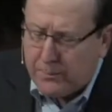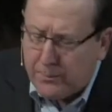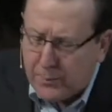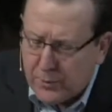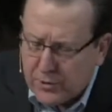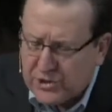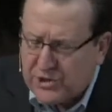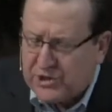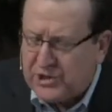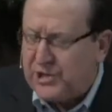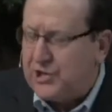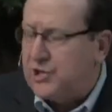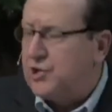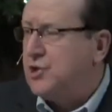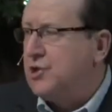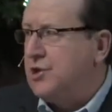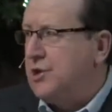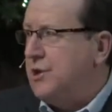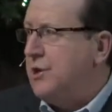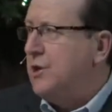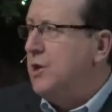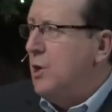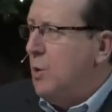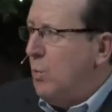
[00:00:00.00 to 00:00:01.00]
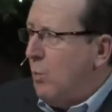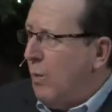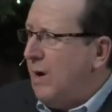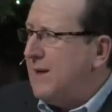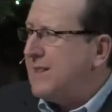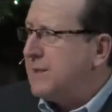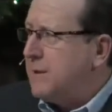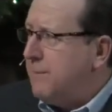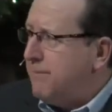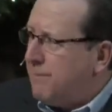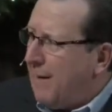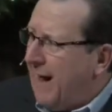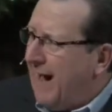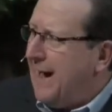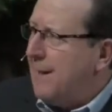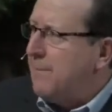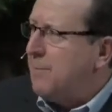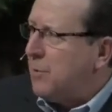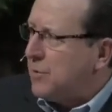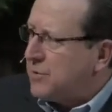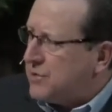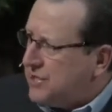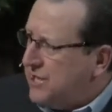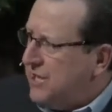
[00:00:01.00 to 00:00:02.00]
precision what the
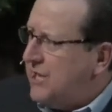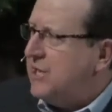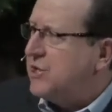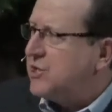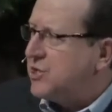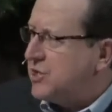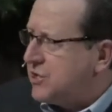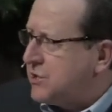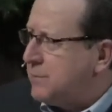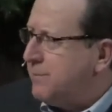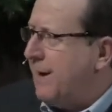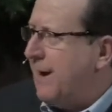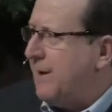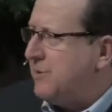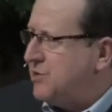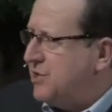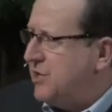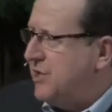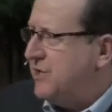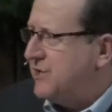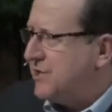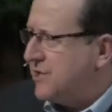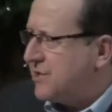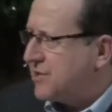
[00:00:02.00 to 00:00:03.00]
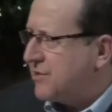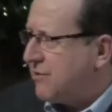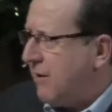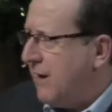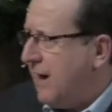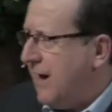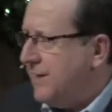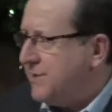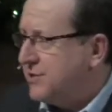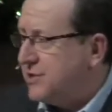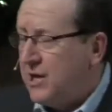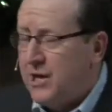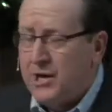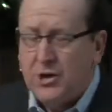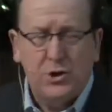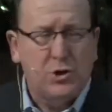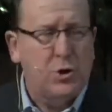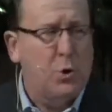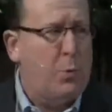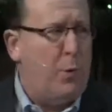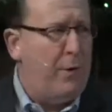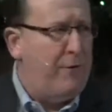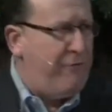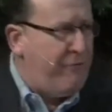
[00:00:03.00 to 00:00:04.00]
Bible teaches about Jesus Christ,
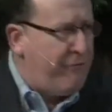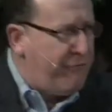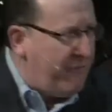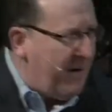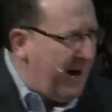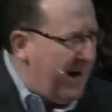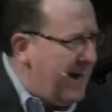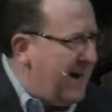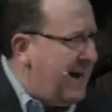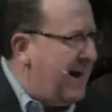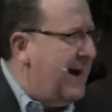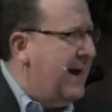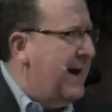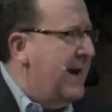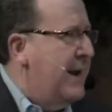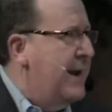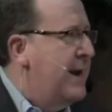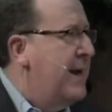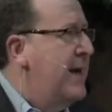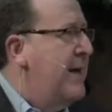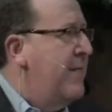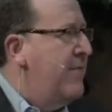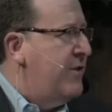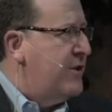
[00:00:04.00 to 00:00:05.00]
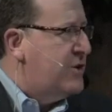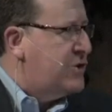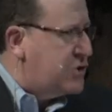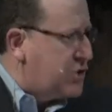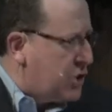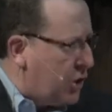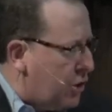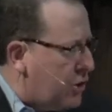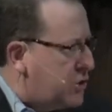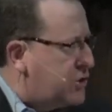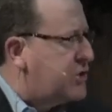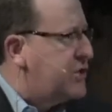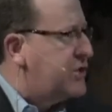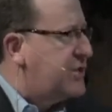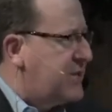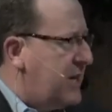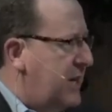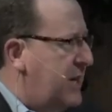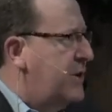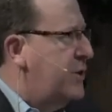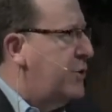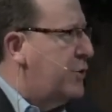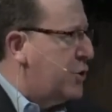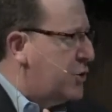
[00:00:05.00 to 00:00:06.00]
to refine the church's
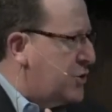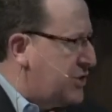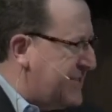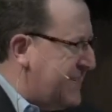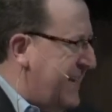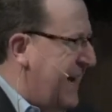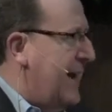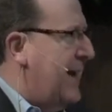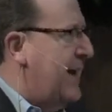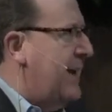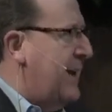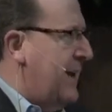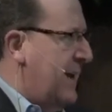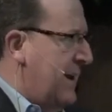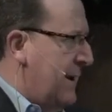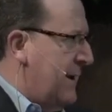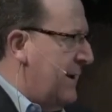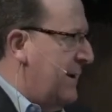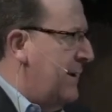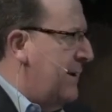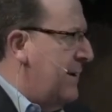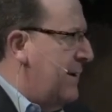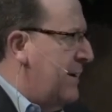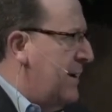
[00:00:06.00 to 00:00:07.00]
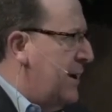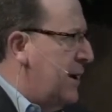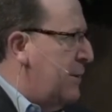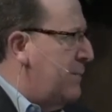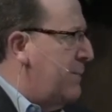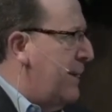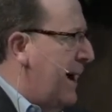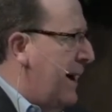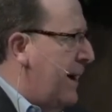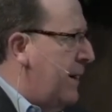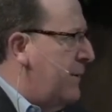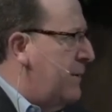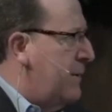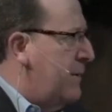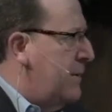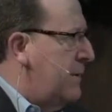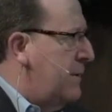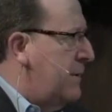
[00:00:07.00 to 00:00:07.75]
understanding about